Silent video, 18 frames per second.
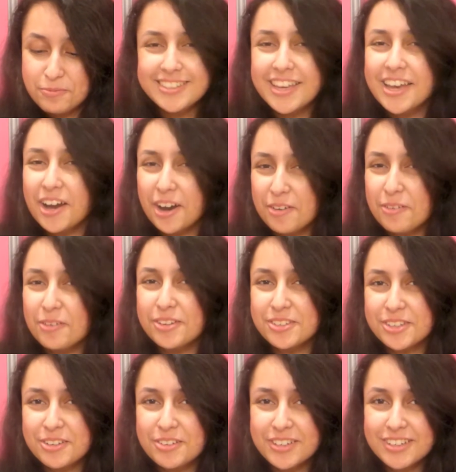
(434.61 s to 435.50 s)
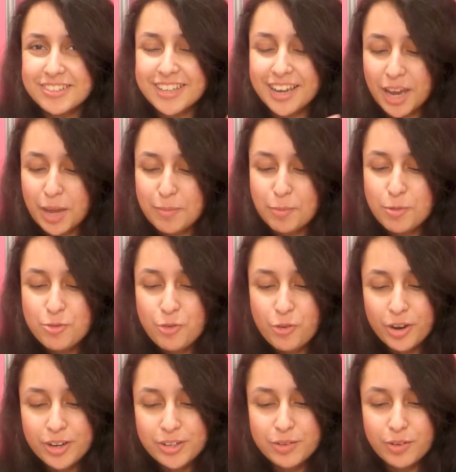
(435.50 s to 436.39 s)
Yeah, I will do in a second. But
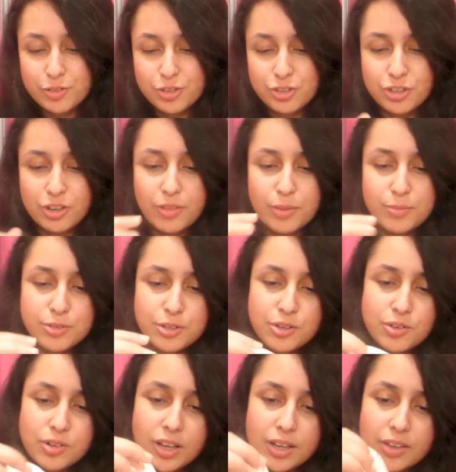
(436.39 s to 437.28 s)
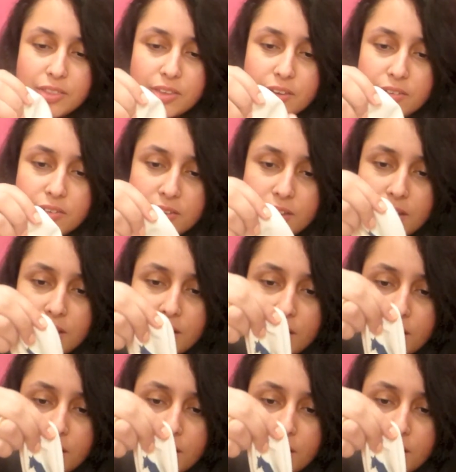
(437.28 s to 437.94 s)
before I do, I'll just show them to you like this.